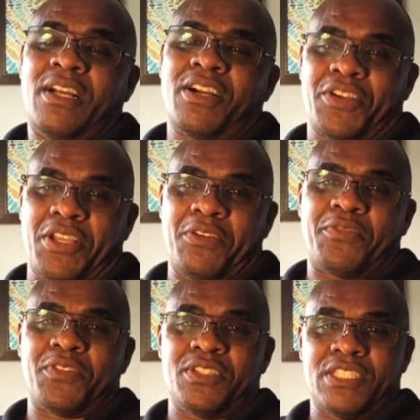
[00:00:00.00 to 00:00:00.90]
are here
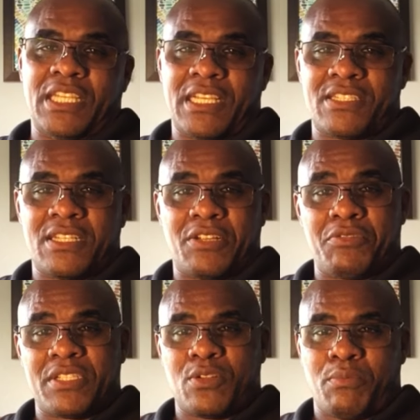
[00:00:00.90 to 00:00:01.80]
for the GS and the
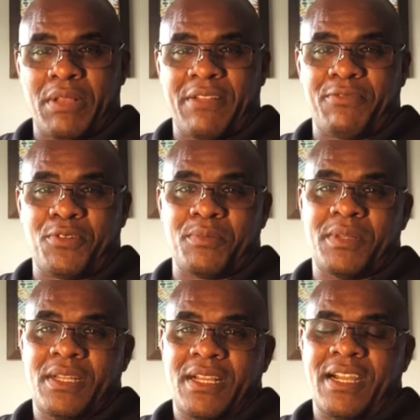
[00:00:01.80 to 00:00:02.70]
Aristo platform.
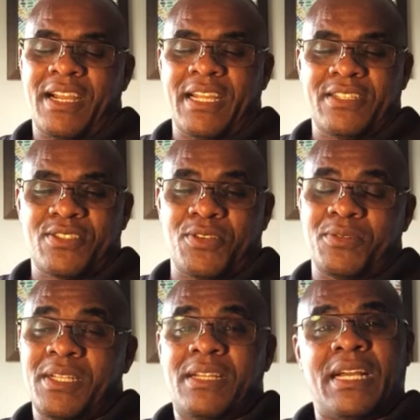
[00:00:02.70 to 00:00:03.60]
All right, so
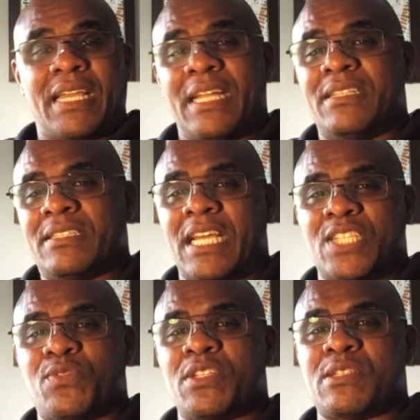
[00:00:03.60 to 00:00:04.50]
again,
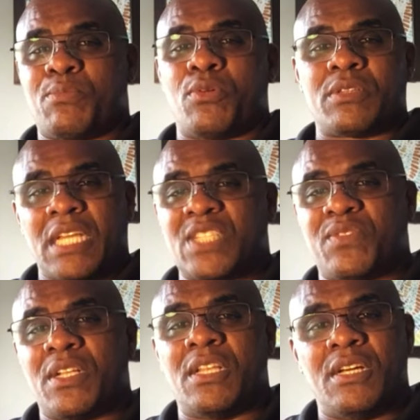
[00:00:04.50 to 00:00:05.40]
thanks for the support, thanks
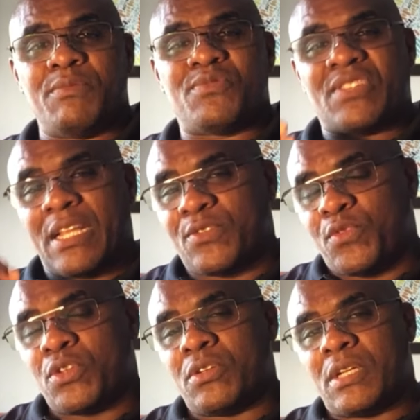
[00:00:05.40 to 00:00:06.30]
for the love, thanks
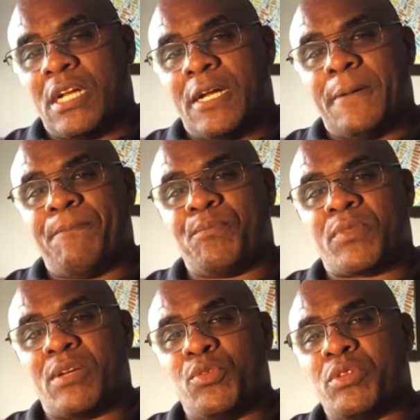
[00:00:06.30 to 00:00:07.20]
for
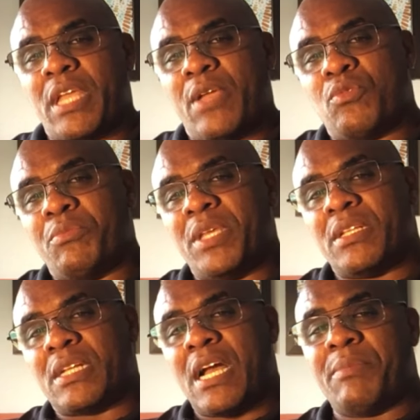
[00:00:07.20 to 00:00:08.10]
communicating with me
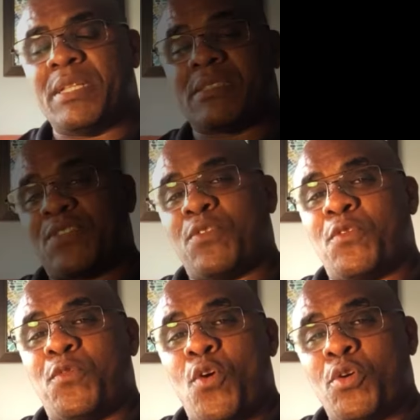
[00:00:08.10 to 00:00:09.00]
in comments, thanks for
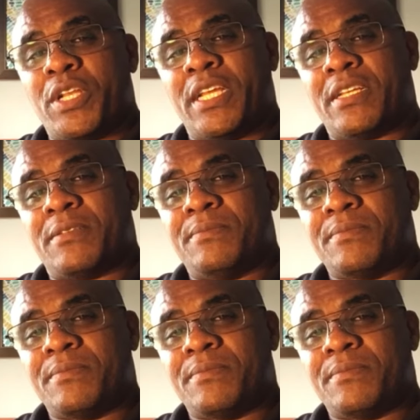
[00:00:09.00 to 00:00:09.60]
forwarding